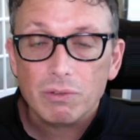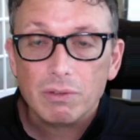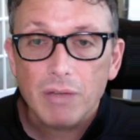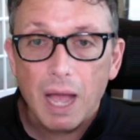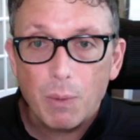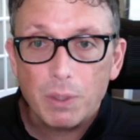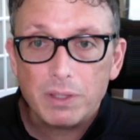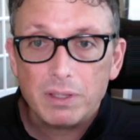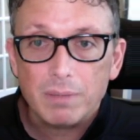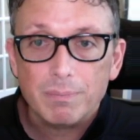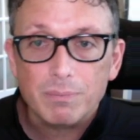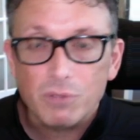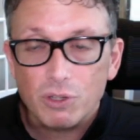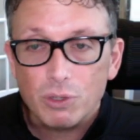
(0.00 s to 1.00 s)
I want
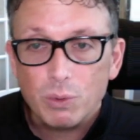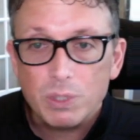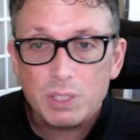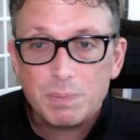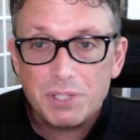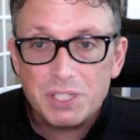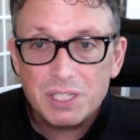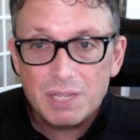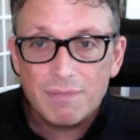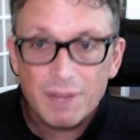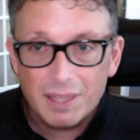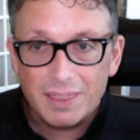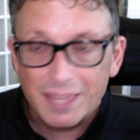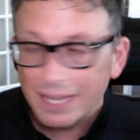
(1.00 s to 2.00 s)
them to do a
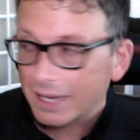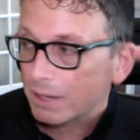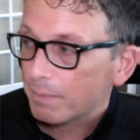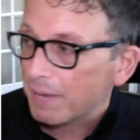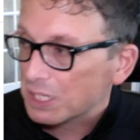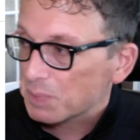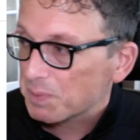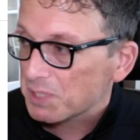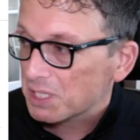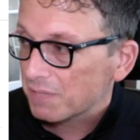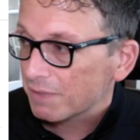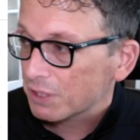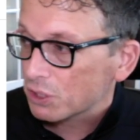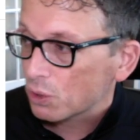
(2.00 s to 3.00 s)
specific thing or make a
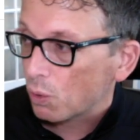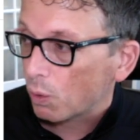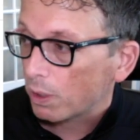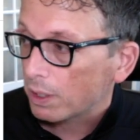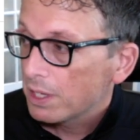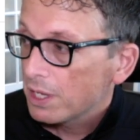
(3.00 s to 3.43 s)
specific score.